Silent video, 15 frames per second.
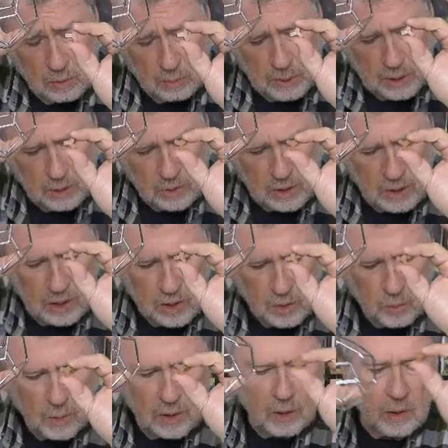We'll be using this
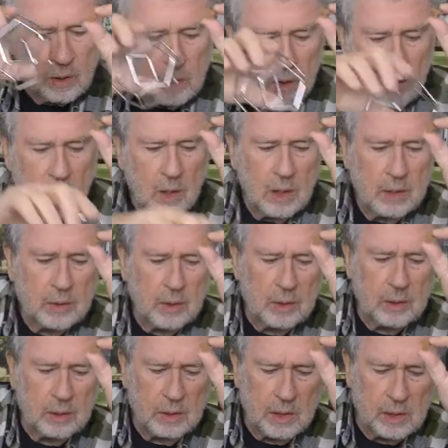one to
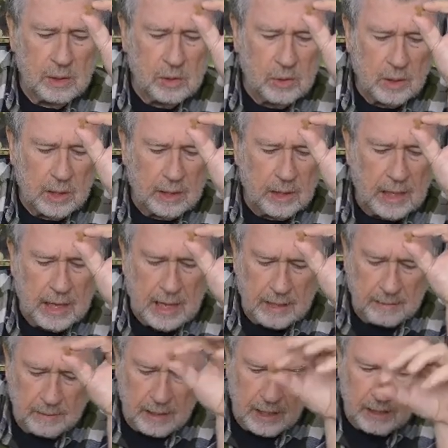construct that,
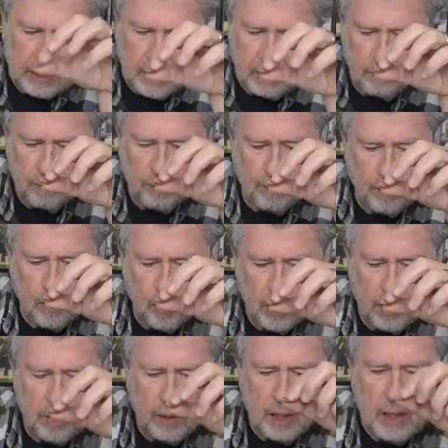and then
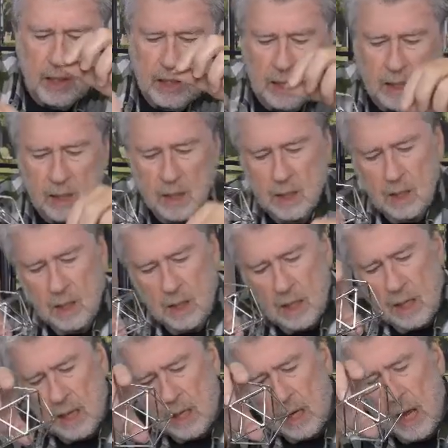for the
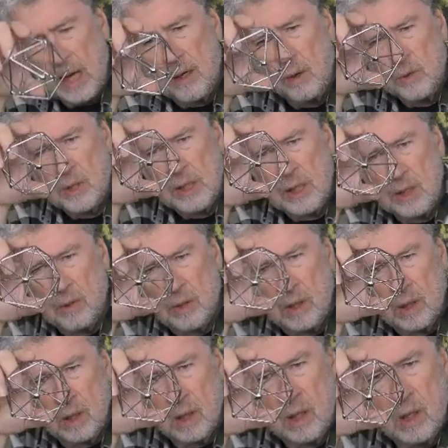
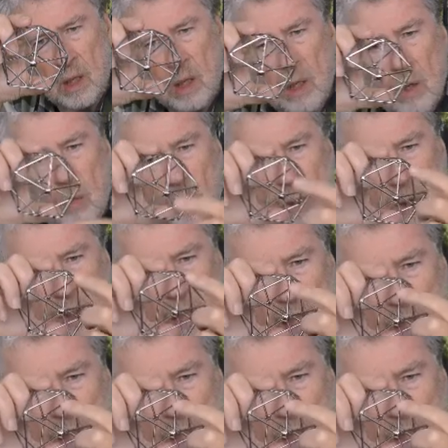icosahedron, we see